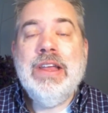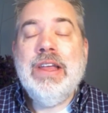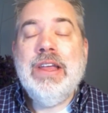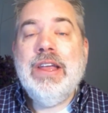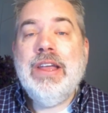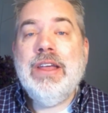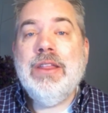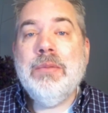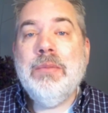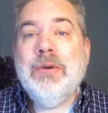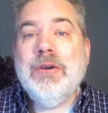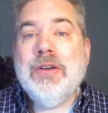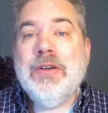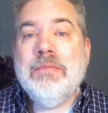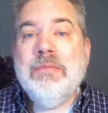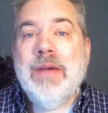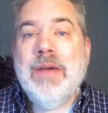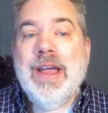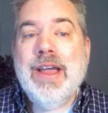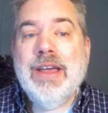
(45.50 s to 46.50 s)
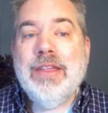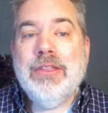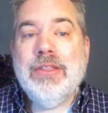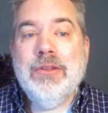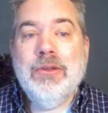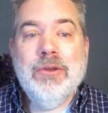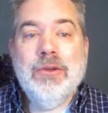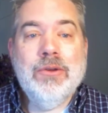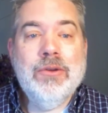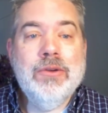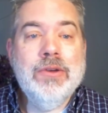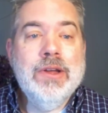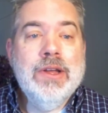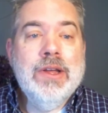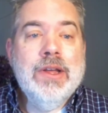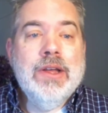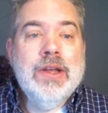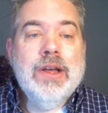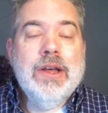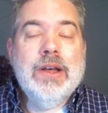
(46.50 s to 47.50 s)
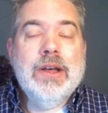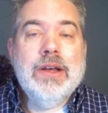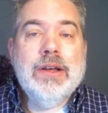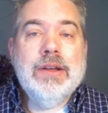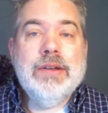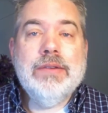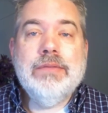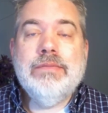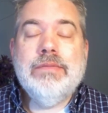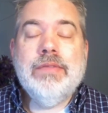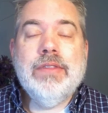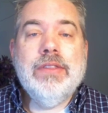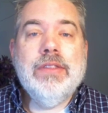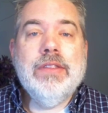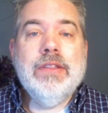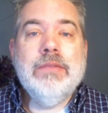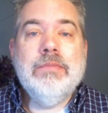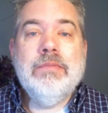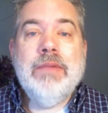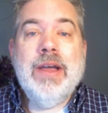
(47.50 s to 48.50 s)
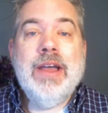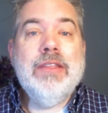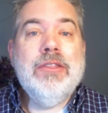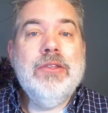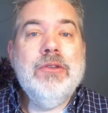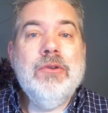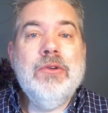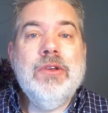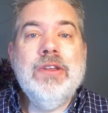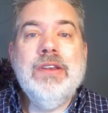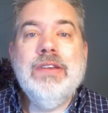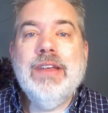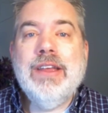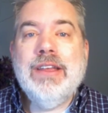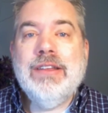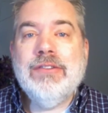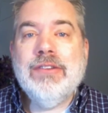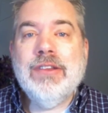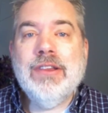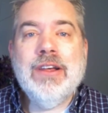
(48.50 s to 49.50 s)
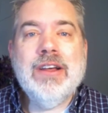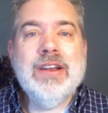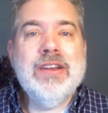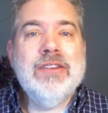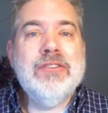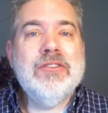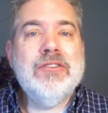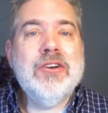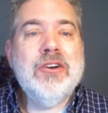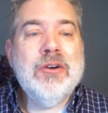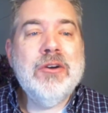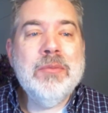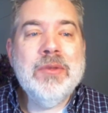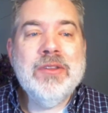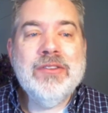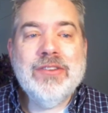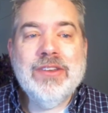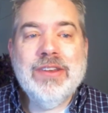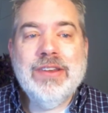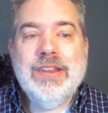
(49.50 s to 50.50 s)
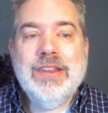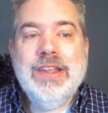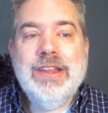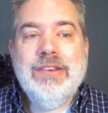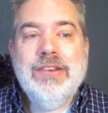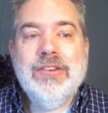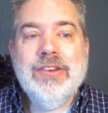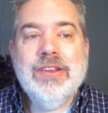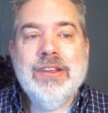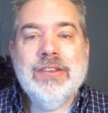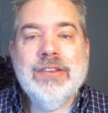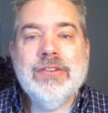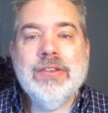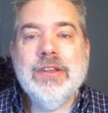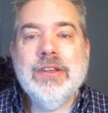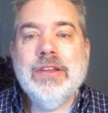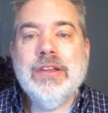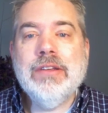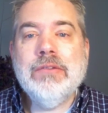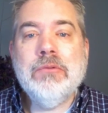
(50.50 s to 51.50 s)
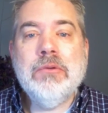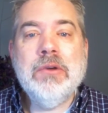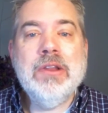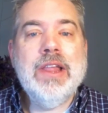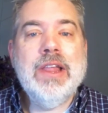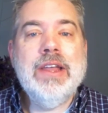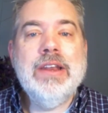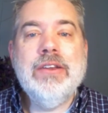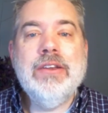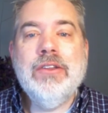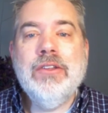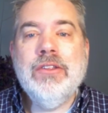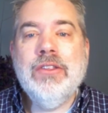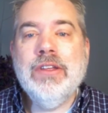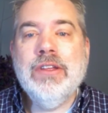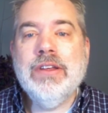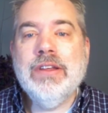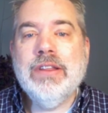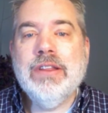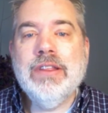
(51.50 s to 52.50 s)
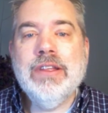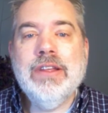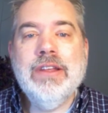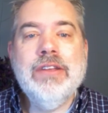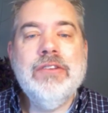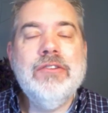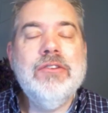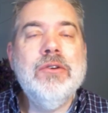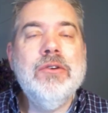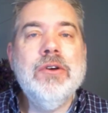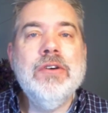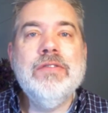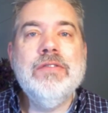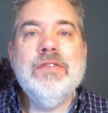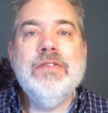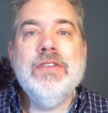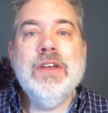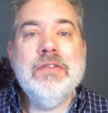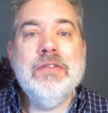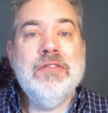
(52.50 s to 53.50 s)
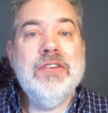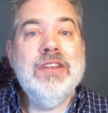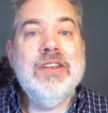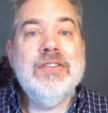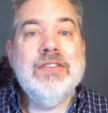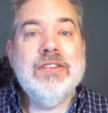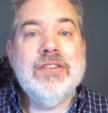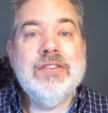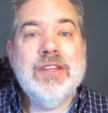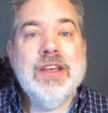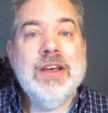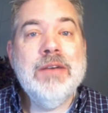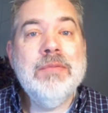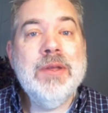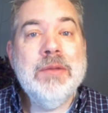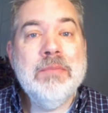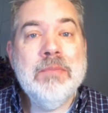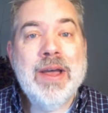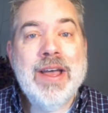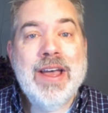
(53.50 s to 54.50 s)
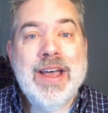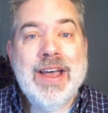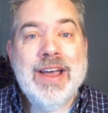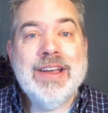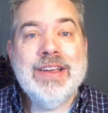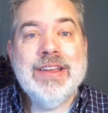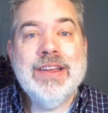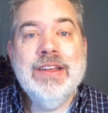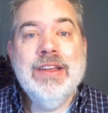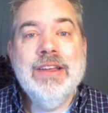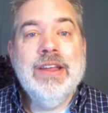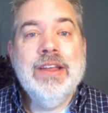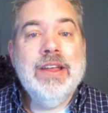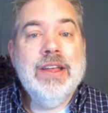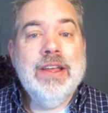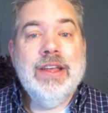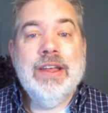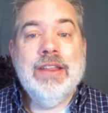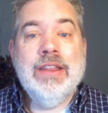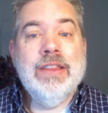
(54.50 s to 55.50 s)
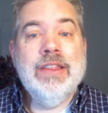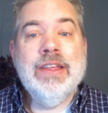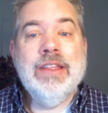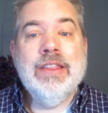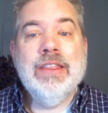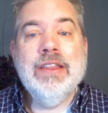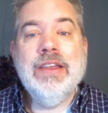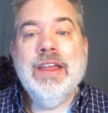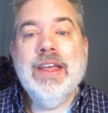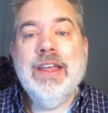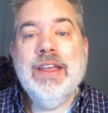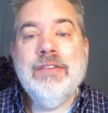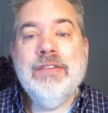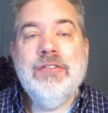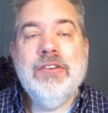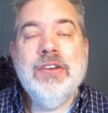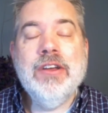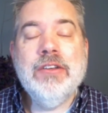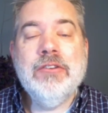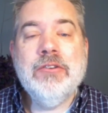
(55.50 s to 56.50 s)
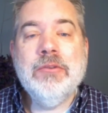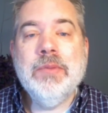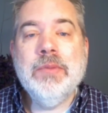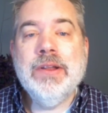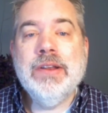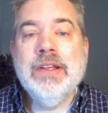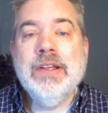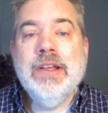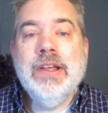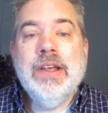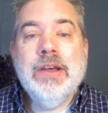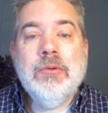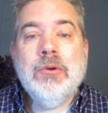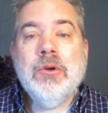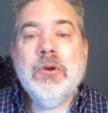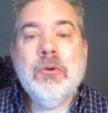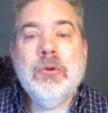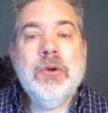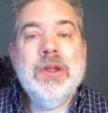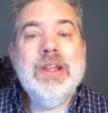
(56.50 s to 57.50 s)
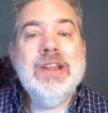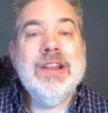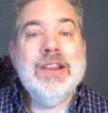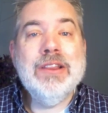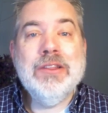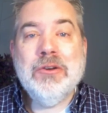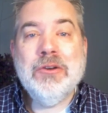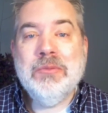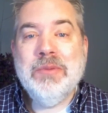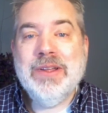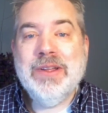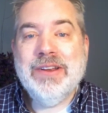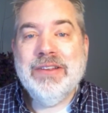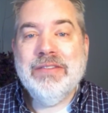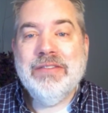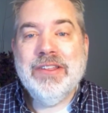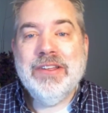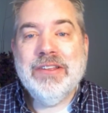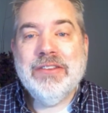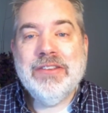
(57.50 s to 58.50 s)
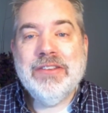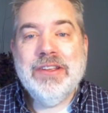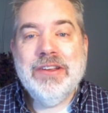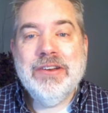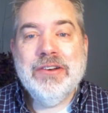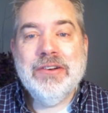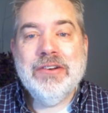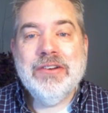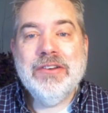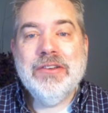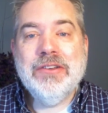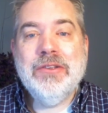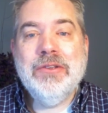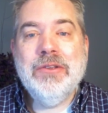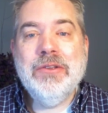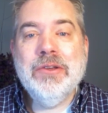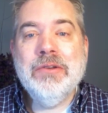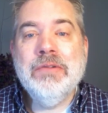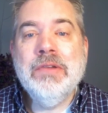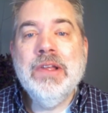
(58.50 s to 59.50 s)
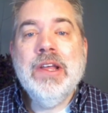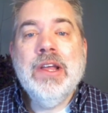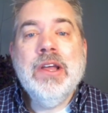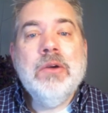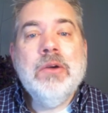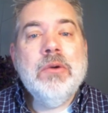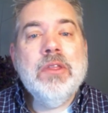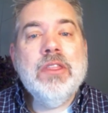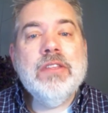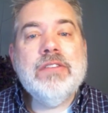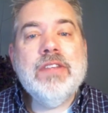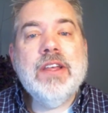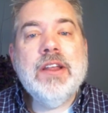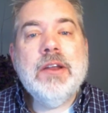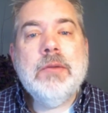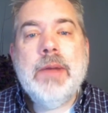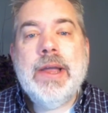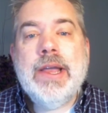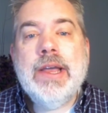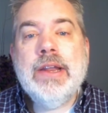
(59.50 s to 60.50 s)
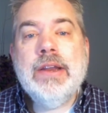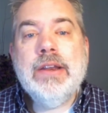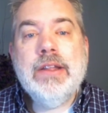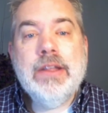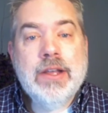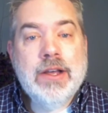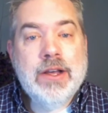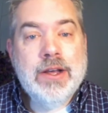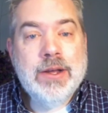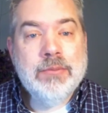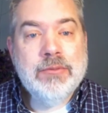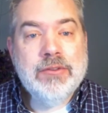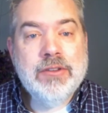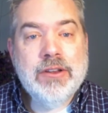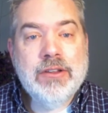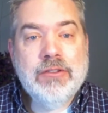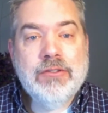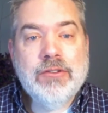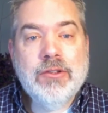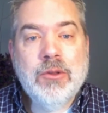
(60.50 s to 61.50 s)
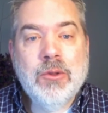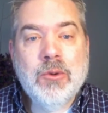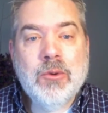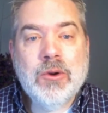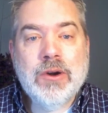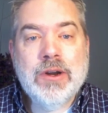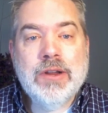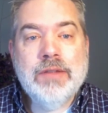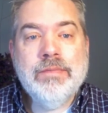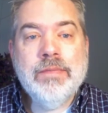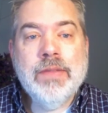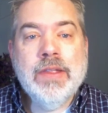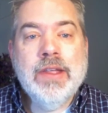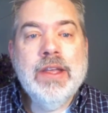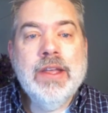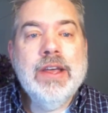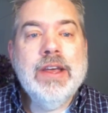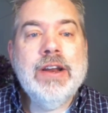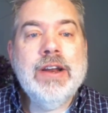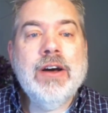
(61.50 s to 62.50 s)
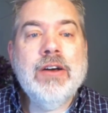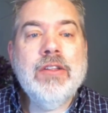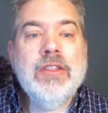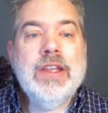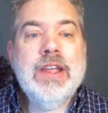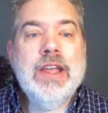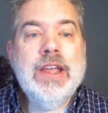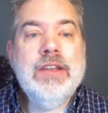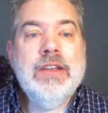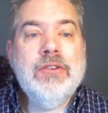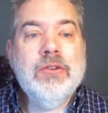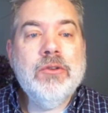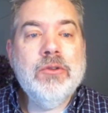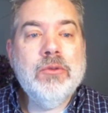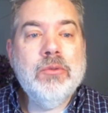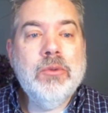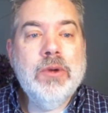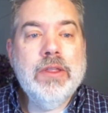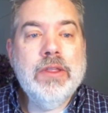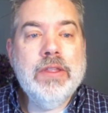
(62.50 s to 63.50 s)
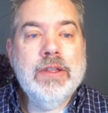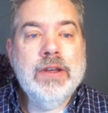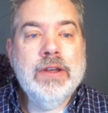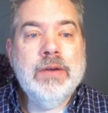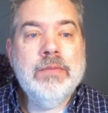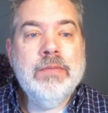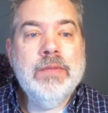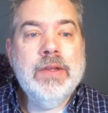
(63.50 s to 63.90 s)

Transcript: In the book of Matthew, Matthew contains a lot of sermons and teachings related to the issue of Jesus coming back and the day of judgment. I want to read a little bit of this here to you. When the Son of Man comes in his glory, and all the angels with him,